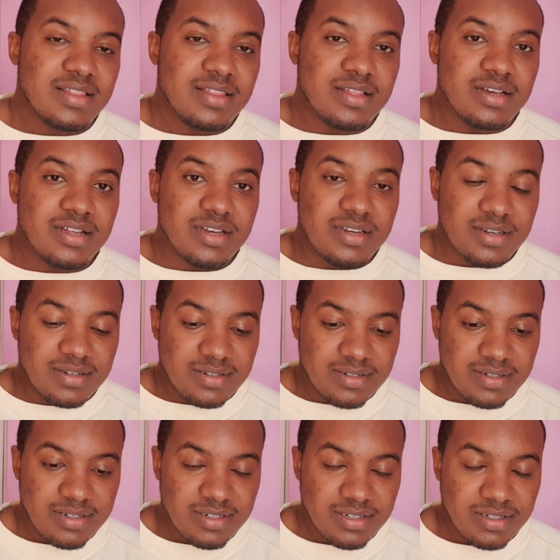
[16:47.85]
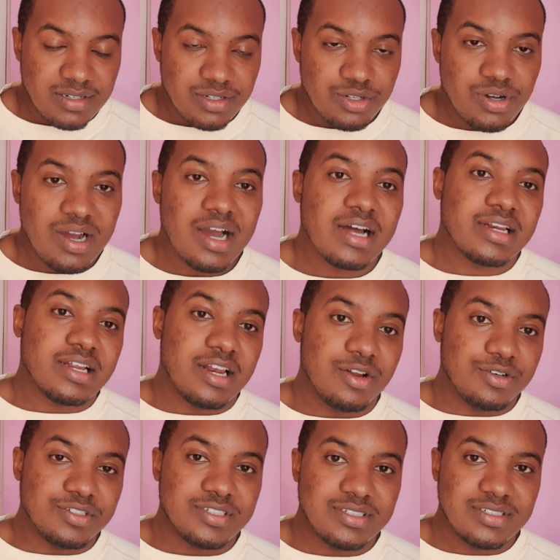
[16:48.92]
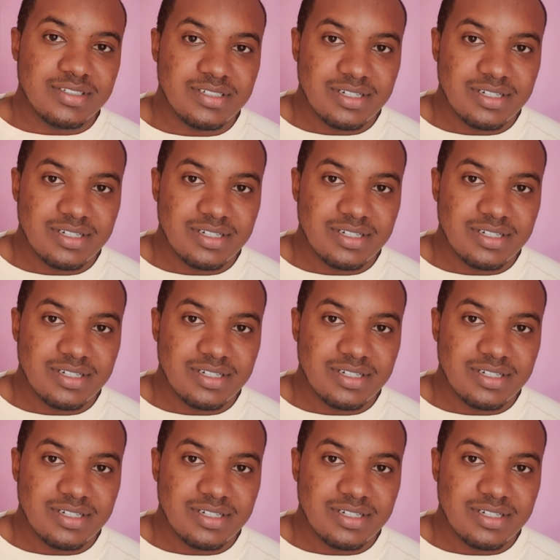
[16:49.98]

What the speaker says: then you are at a loss,